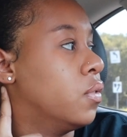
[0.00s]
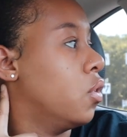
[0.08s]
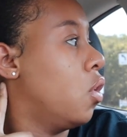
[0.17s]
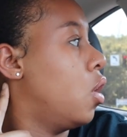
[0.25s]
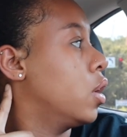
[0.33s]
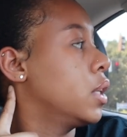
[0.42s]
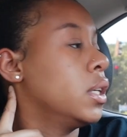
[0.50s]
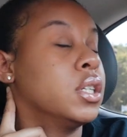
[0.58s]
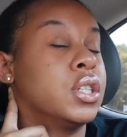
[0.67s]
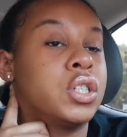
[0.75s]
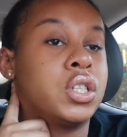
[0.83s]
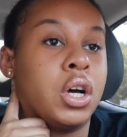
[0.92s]
vlog
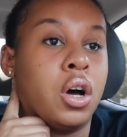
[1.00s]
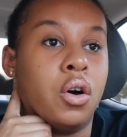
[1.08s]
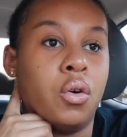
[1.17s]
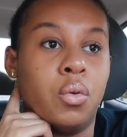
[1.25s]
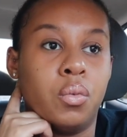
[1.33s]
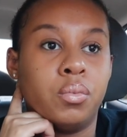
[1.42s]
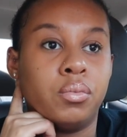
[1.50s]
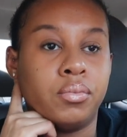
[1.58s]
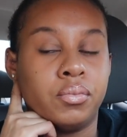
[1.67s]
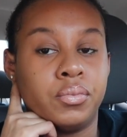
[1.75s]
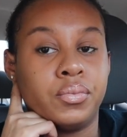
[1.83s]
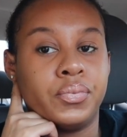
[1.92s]
it, so
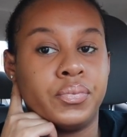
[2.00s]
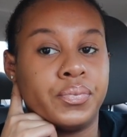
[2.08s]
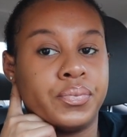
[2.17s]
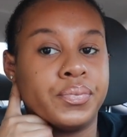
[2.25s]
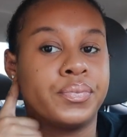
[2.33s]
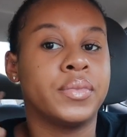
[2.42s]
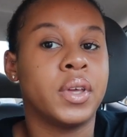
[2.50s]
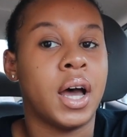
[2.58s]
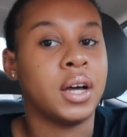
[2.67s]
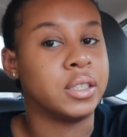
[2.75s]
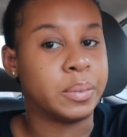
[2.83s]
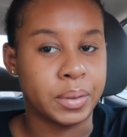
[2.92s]

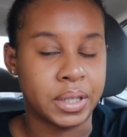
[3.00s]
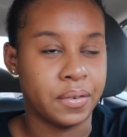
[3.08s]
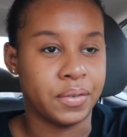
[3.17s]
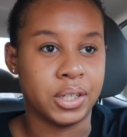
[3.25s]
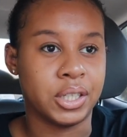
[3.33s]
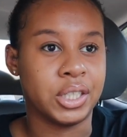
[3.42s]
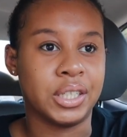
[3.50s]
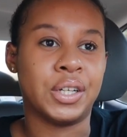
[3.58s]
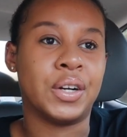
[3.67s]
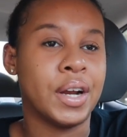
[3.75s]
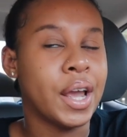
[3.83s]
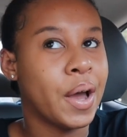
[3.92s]
I'll just put that footage in
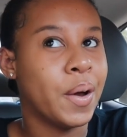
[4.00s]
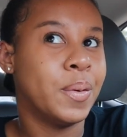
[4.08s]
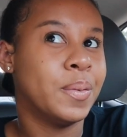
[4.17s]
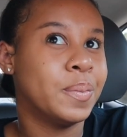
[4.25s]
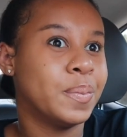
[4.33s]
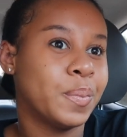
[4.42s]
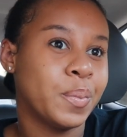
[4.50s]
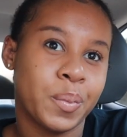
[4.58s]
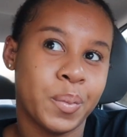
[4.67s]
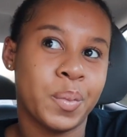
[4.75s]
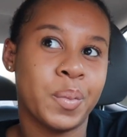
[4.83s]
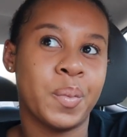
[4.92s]
here now.
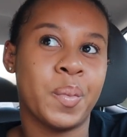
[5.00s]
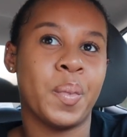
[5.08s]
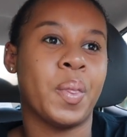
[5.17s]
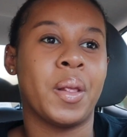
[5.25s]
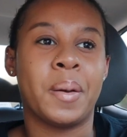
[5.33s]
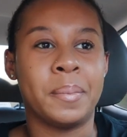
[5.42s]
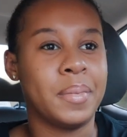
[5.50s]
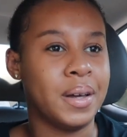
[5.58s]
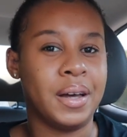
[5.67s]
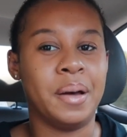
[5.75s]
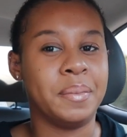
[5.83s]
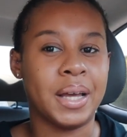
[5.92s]

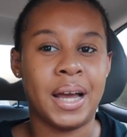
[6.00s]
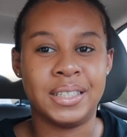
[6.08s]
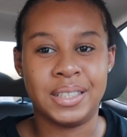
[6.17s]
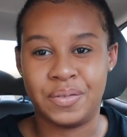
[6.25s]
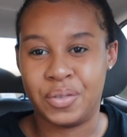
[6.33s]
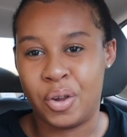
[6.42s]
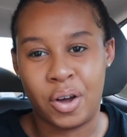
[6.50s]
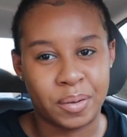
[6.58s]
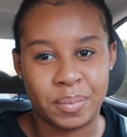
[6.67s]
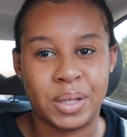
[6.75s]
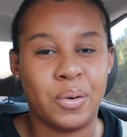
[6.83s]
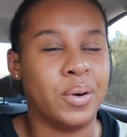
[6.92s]
But I mean, I just
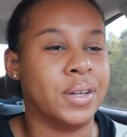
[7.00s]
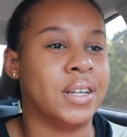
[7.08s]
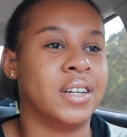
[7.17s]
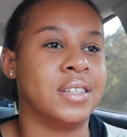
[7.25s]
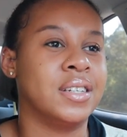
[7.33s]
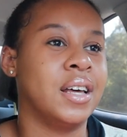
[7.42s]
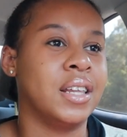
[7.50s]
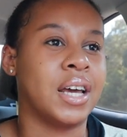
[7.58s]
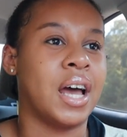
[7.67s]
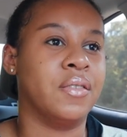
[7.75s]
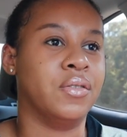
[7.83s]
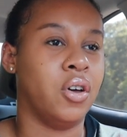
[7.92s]
vlogged me going there. It's not
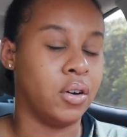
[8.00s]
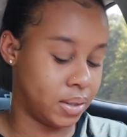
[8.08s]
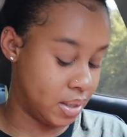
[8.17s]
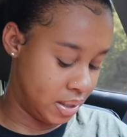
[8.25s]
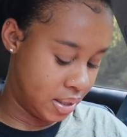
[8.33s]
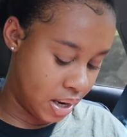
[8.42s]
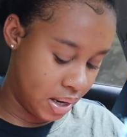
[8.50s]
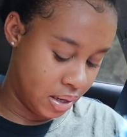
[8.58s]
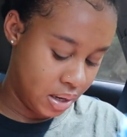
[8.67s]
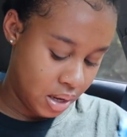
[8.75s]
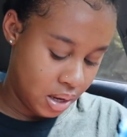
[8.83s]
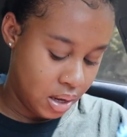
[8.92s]
like I vlogged inside.
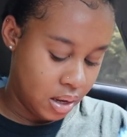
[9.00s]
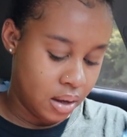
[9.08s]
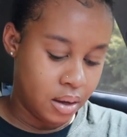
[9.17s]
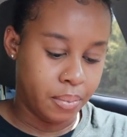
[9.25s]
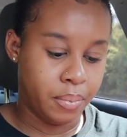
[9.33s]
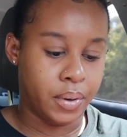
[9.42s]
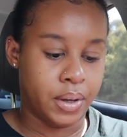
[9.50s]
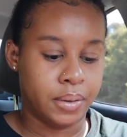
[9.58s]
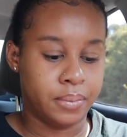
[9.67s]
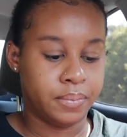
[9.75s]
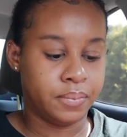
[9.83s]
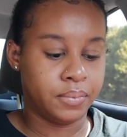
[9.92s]

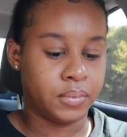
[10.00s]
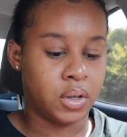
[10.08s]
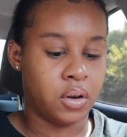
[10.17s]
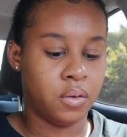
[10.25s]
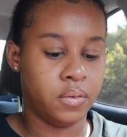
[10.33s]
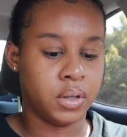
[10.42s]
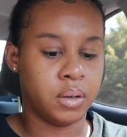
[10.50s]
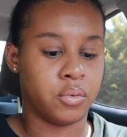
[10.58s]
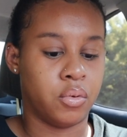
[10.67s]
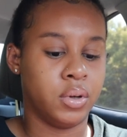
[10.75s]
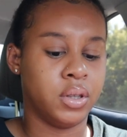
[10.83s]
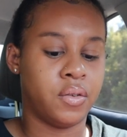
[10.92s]
But hopefully
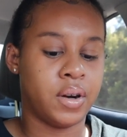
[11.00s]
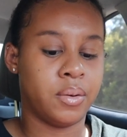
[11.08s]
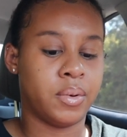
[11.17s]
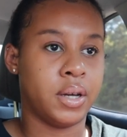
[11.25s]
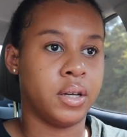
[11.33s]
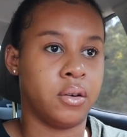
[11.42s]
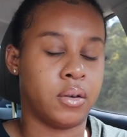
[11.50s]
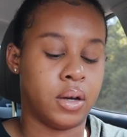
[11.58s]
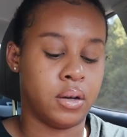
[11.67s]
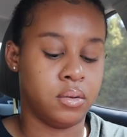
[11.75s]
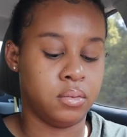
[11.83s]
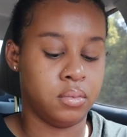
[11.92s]
I'm going the right way. Okay.